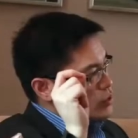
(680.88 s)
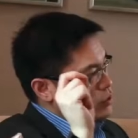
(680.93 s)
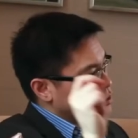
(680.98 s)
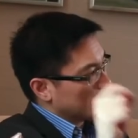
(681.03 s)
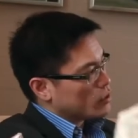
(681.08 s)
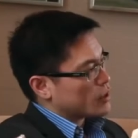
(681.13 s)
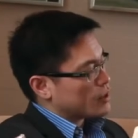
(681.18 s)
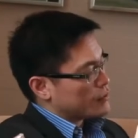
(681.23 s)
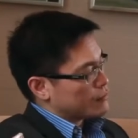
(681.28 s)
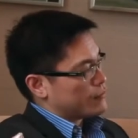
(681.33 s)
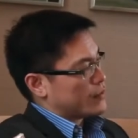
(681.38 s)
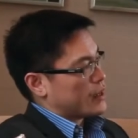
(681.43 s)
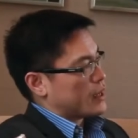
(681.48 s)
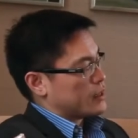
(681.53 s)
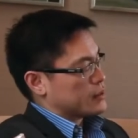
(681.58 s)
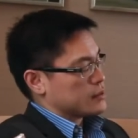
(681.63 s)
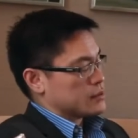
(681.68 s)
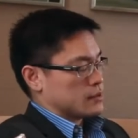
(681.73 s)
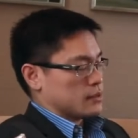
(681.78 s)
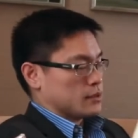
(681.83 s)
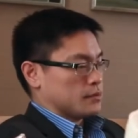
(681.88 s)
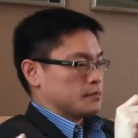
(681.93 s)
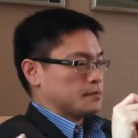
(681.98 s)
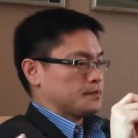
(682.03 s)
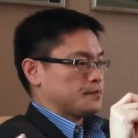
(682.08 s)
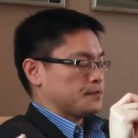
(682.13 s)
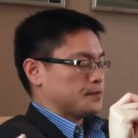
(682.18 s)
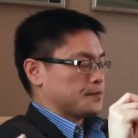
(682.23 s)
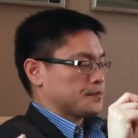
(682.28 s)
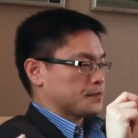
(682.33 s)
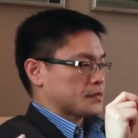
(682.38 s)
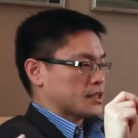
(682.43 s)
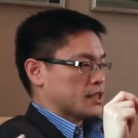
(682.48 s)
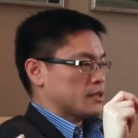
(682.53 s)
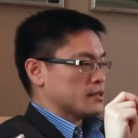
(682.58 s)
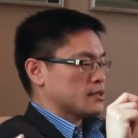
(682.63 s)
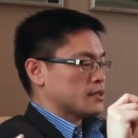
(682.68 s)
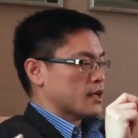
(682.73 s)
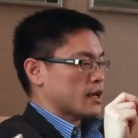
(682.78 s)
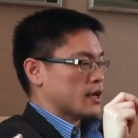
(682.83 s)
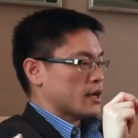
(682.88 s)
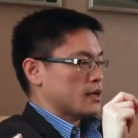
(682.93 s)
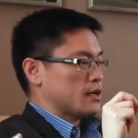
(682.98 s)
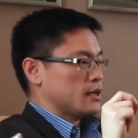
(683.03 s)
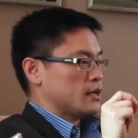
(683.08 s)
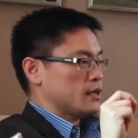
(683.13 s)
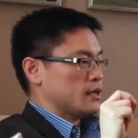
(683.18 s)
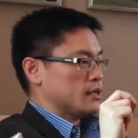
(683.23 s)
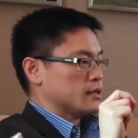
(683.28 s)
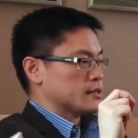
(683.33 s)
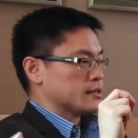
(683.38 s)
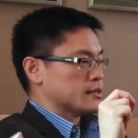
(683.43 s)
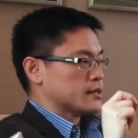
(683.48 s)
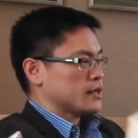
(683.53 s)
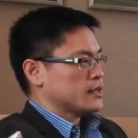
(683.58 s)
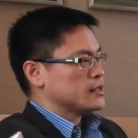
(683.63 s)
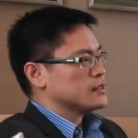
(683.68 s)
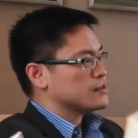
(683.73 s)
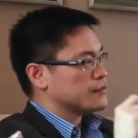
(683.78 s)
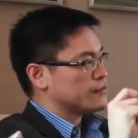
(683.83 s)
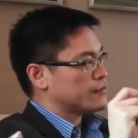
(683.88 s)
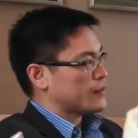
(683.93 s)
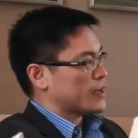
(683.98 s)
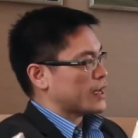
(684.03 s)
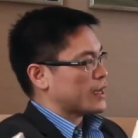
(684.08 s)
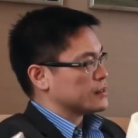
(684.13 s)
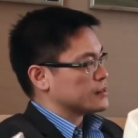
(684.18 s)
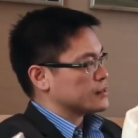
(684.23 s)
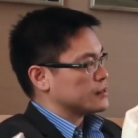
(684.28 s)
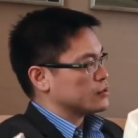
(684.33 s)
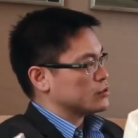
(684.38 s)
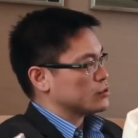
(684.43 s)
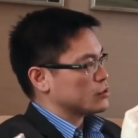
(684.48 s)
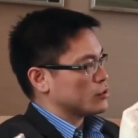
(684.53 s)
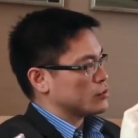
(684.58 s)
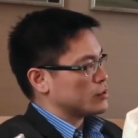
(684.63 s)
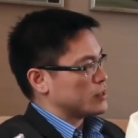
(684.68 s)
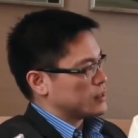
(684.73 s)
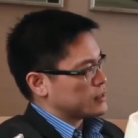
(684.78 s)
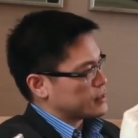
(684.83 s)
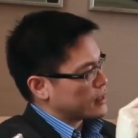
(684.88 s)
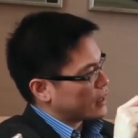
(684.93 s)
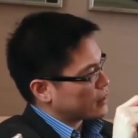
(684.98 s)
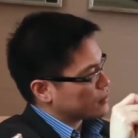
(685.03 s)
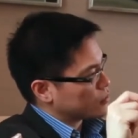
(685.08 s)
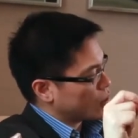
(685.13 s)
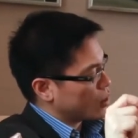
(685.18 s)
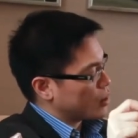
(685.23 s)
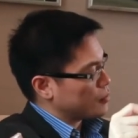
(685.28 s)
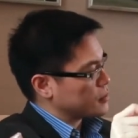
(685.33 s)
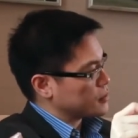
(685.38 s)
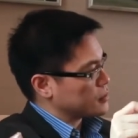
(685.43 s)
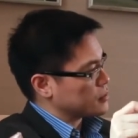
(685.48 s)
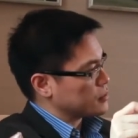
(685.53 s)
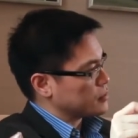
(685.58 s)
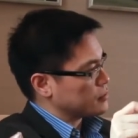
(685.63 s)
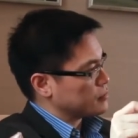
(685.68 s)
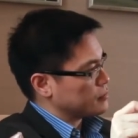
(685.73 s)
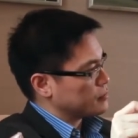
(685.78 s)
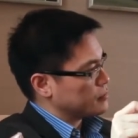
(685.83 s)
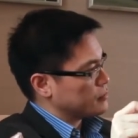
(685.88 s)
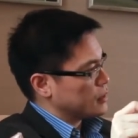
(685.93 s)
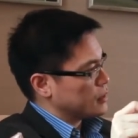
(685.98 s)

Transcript: when you look at fasting is that studies of fasting show the exact opposite.